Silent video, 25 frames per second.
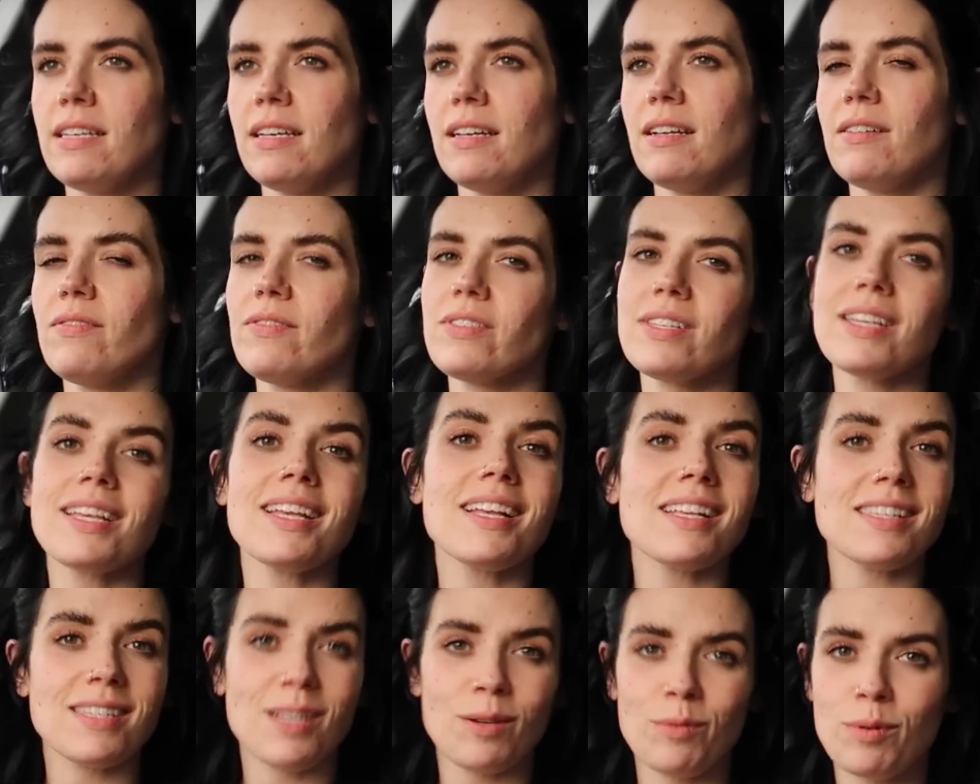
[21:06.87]
And I was like,
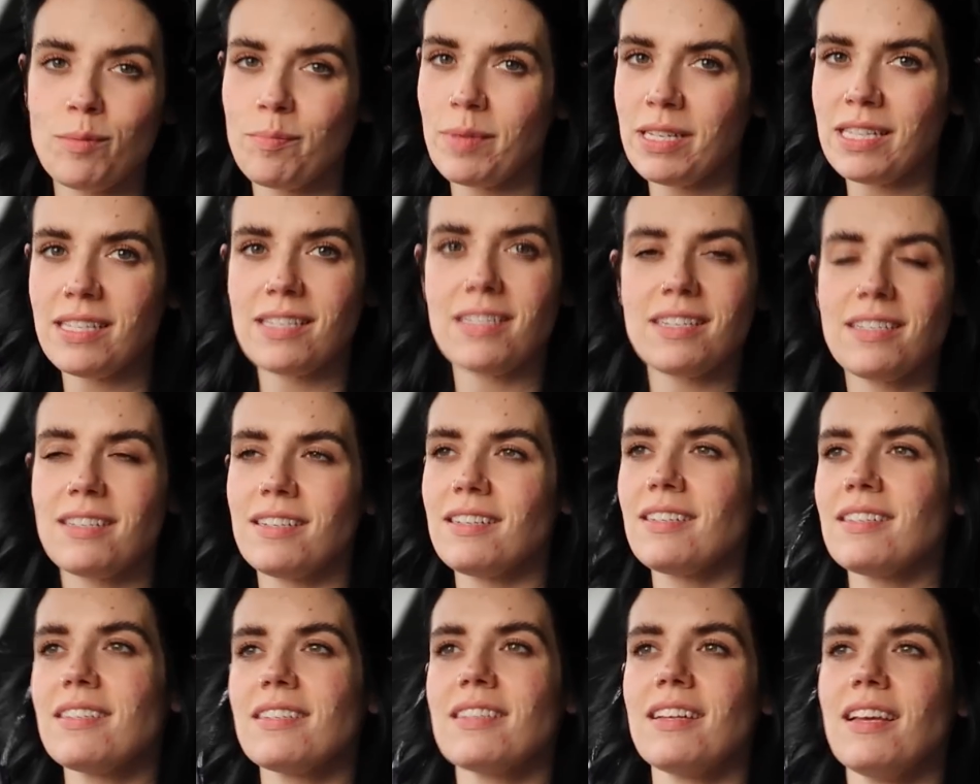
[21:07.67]
yes, I want pizza
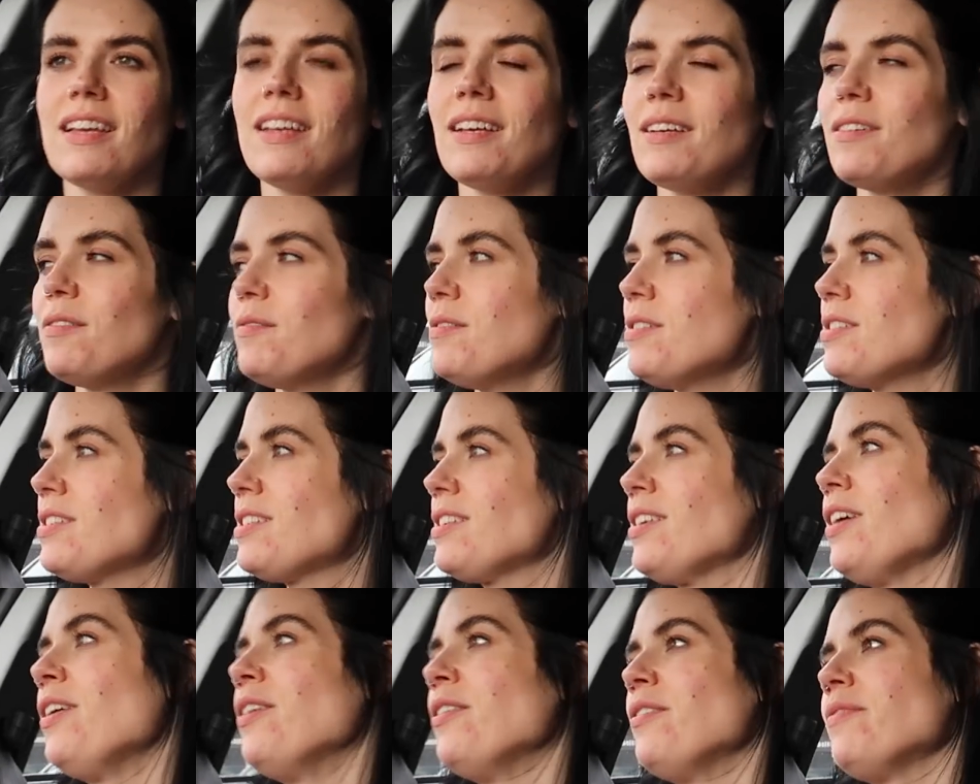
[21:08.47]
tonight.
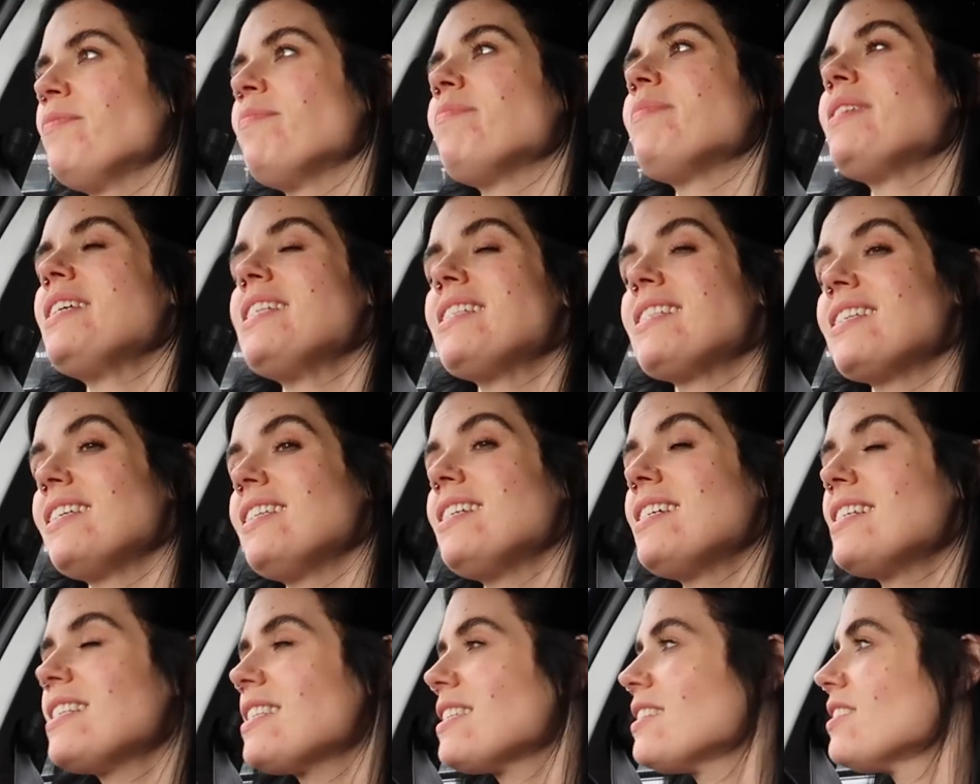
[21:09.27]
So pizza it
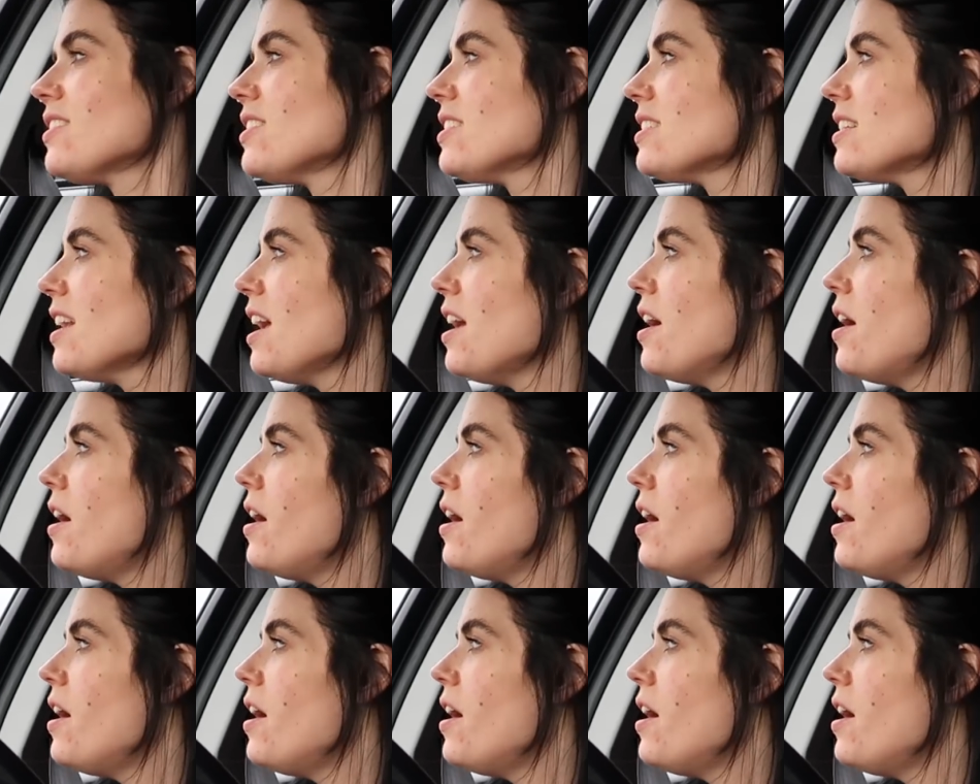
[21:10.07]
is tonight.